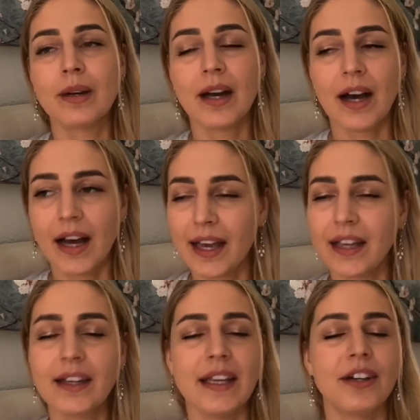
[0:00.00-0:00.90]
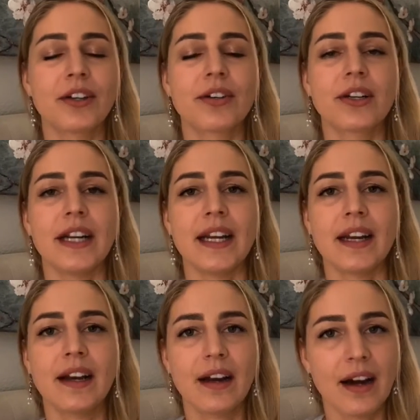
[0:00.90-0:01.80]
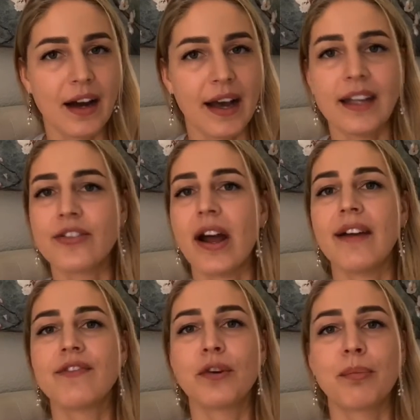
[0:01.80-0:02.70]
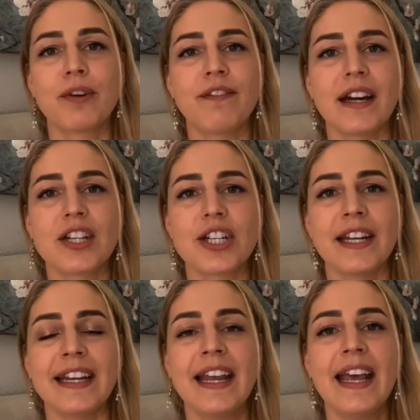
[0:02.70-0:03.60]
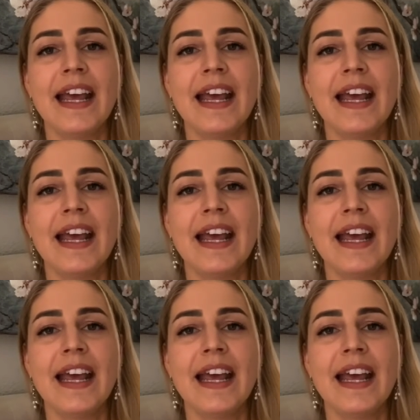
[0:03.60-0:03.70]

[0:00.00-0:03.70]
High inner critic, high drive for perfection.